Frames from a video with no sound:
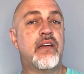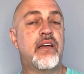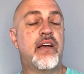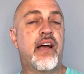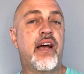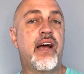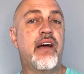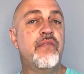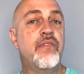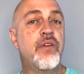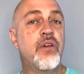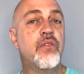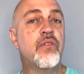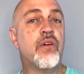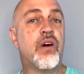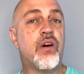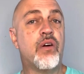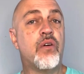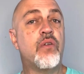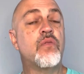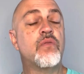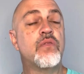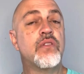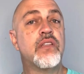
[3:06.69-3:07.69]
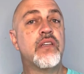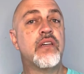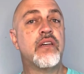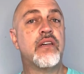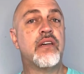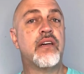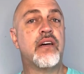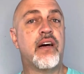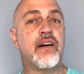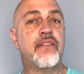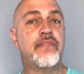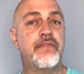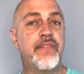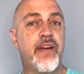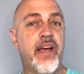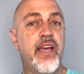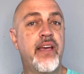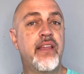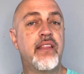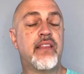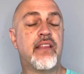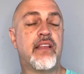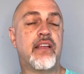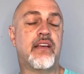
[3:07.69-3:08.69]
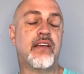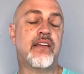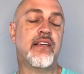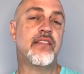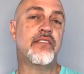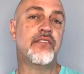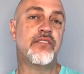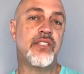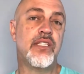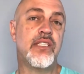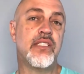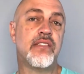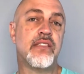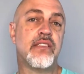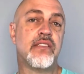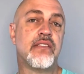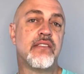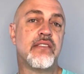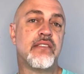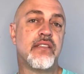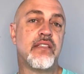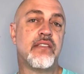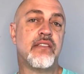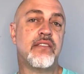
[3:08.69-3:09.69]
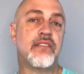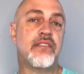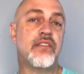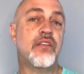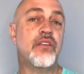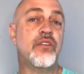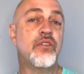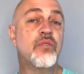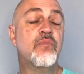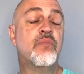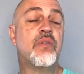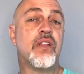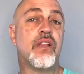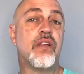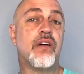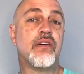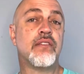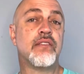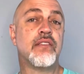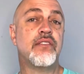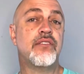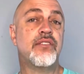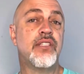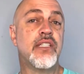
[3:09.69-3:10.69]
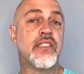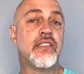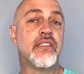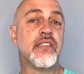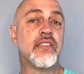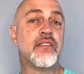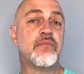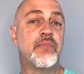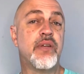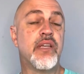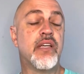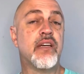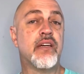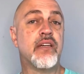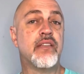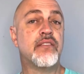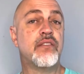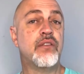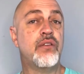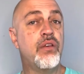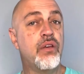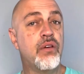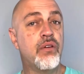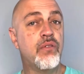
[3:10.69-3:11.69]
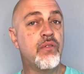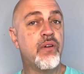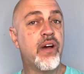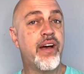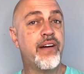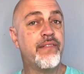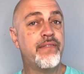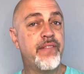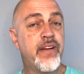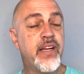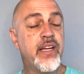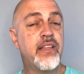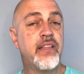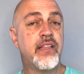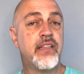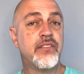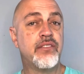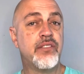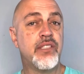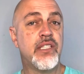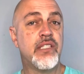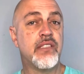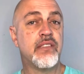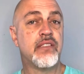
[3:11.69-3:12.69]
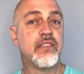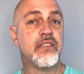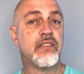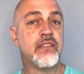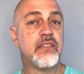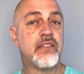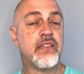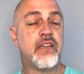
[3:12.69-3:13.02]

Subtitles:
Have you owned a faith in Jesus? Do you belong to Jesus because you have faith in Jesus?